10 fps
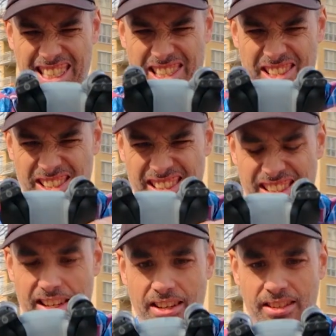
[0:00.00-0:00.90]
insert.
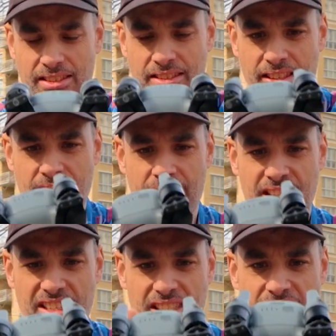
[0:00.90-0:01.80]
Oh,
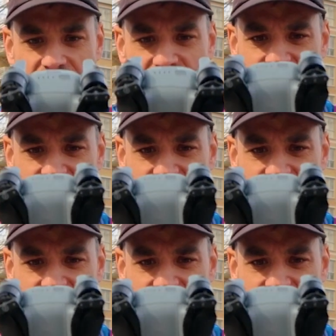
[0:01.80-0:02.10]
it's in.